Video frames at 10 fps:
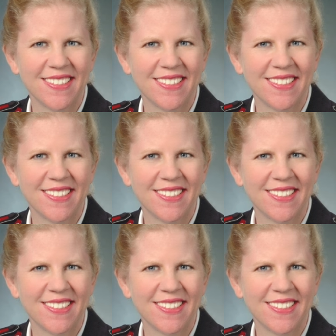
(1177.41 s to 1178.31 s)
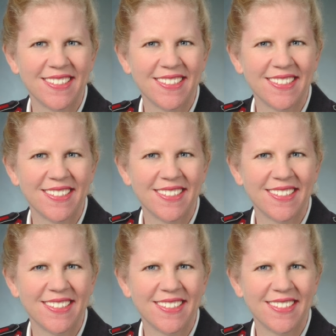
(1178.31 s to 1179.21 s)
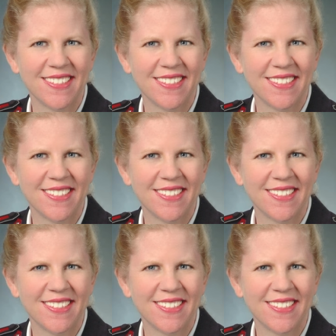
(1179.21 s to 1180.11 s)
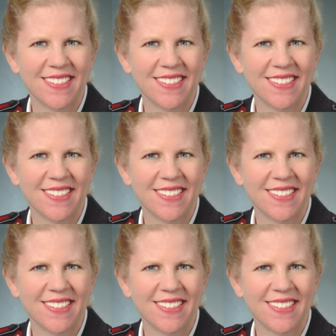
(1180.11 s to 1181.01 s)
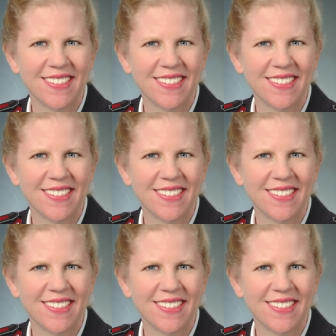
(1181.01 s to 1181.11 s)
(no lip movement)